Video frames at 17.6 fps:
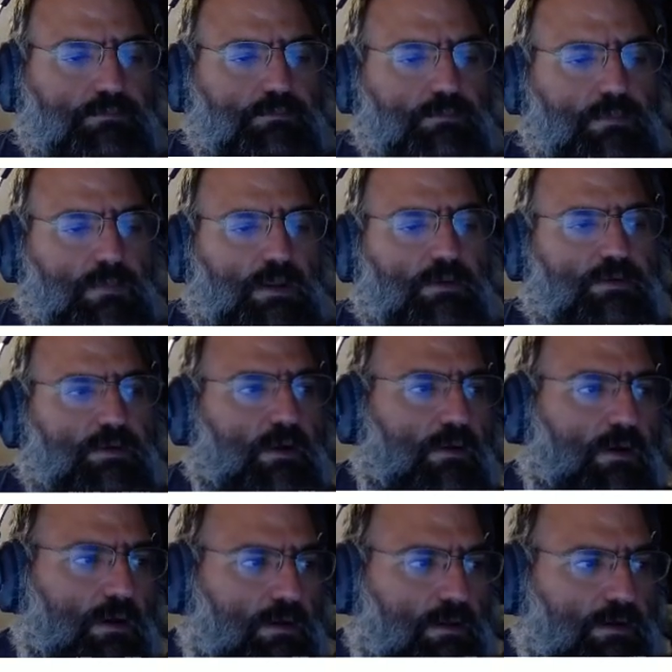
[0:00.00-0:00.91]
So
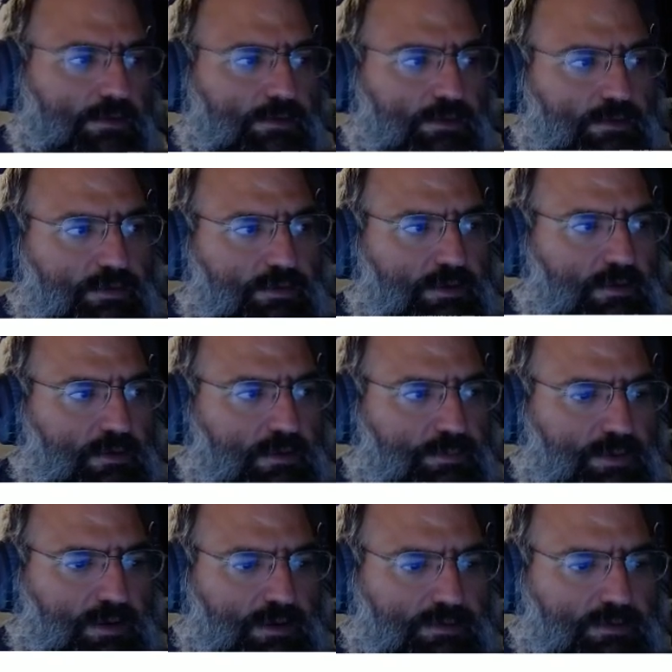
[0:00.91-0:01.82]
our cluster is still in the
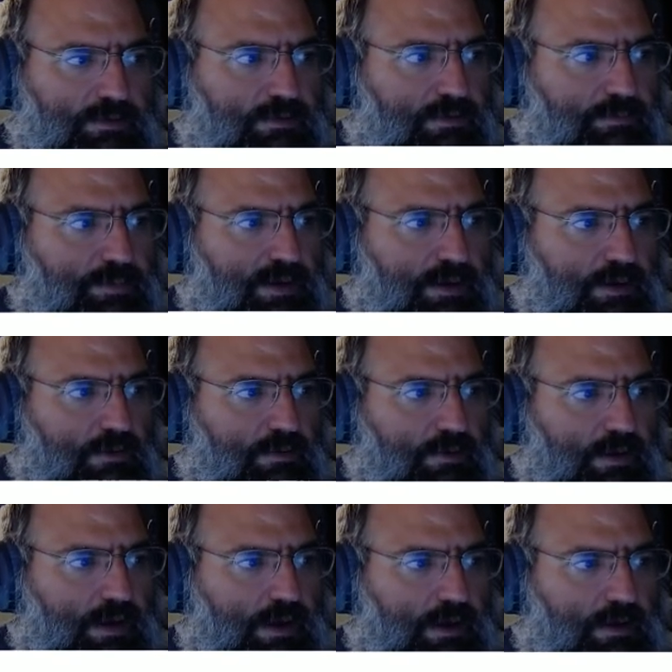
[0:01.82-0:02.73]
process of being
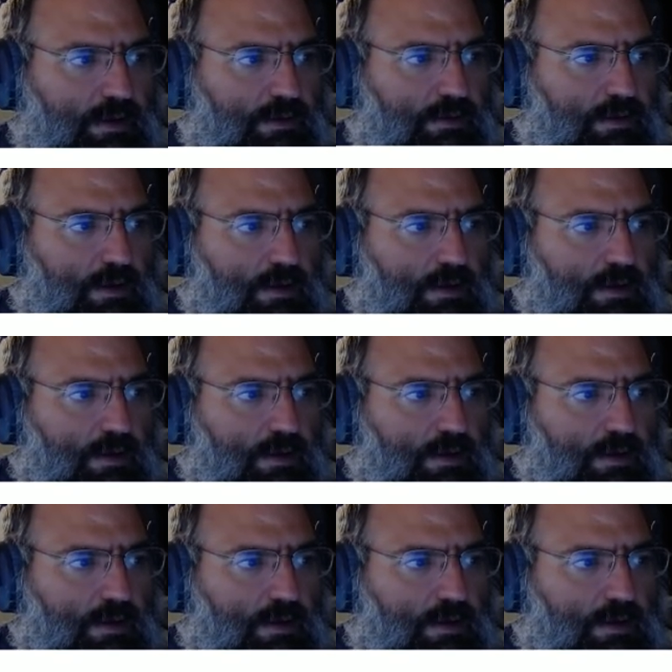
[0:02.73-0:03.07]
created.